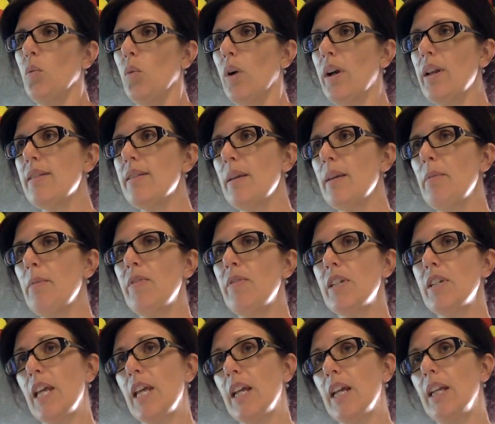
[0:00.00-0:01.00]
What are some of
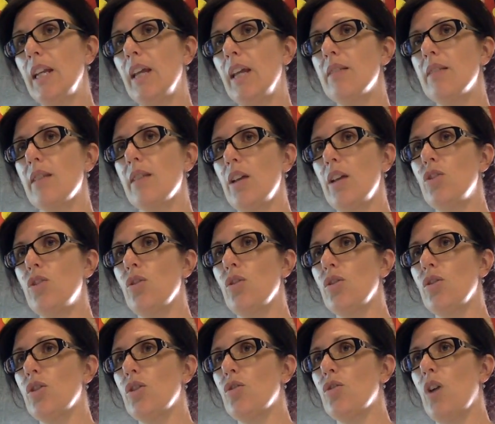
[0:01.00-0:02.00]
the techniques they
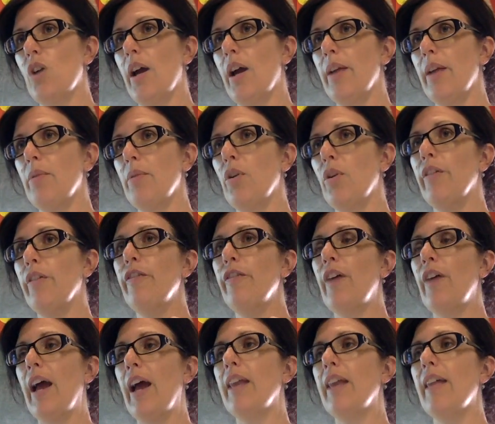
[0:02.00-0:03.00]
do to try and
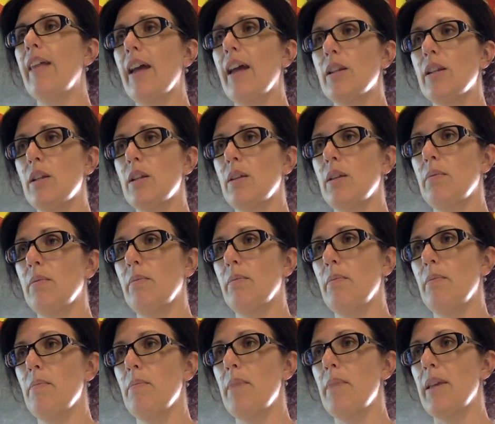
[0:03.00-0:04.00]
convey that
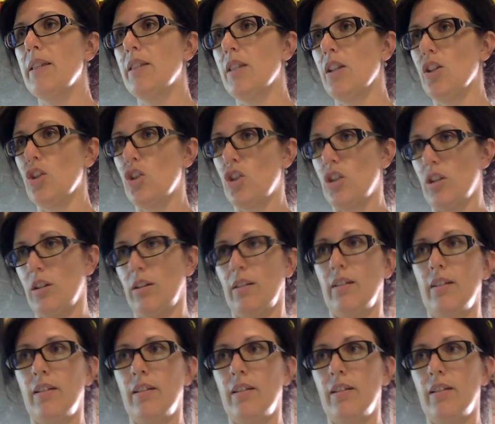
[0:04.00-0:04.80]
message?